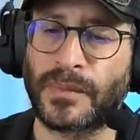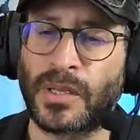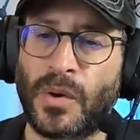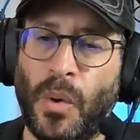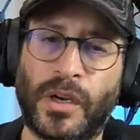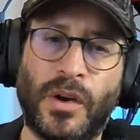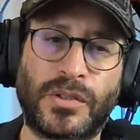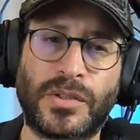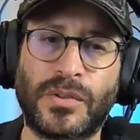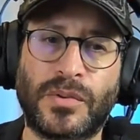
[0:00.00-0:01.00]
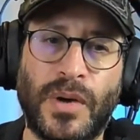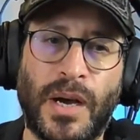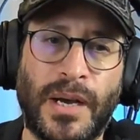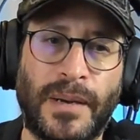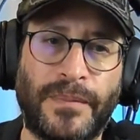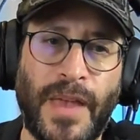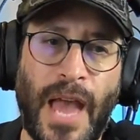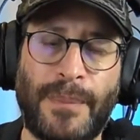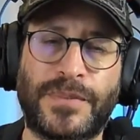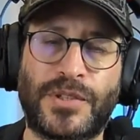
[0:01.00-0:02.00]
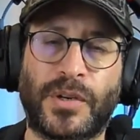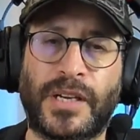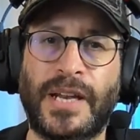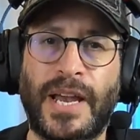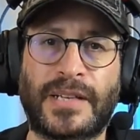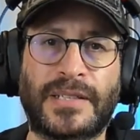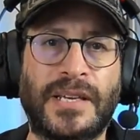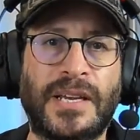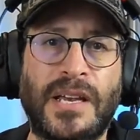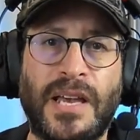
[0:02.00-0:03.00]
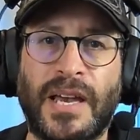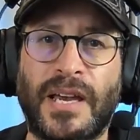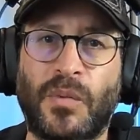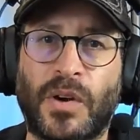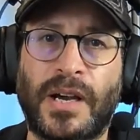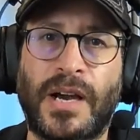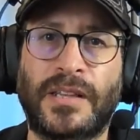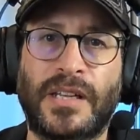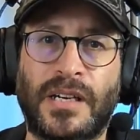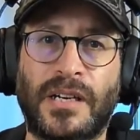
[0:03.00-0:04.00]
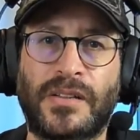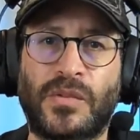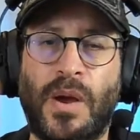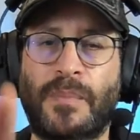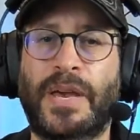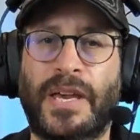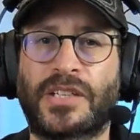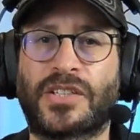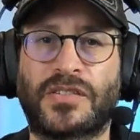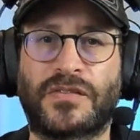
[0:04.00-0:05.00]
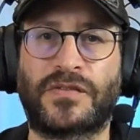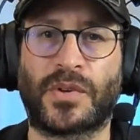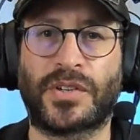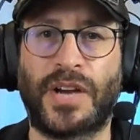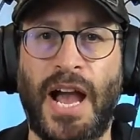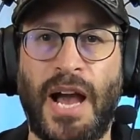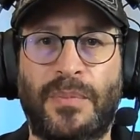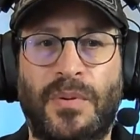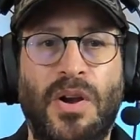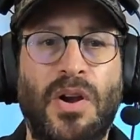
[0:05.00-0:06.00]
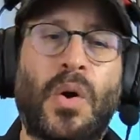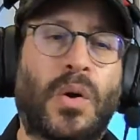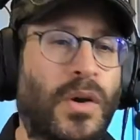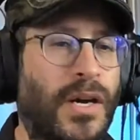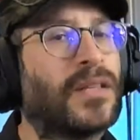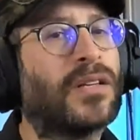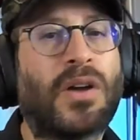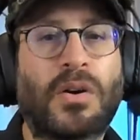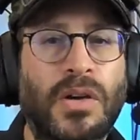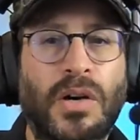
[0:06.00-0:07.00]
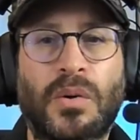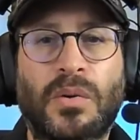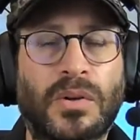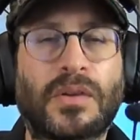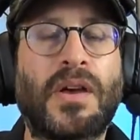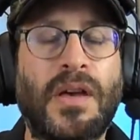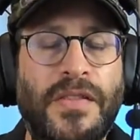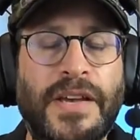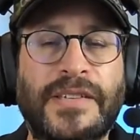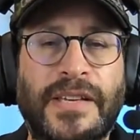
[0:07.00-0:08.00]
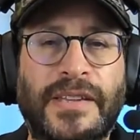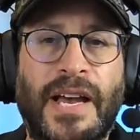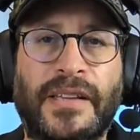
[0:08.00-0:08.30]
go to App Store Connect and work on the web page for your app, or work on the logo, or things like that.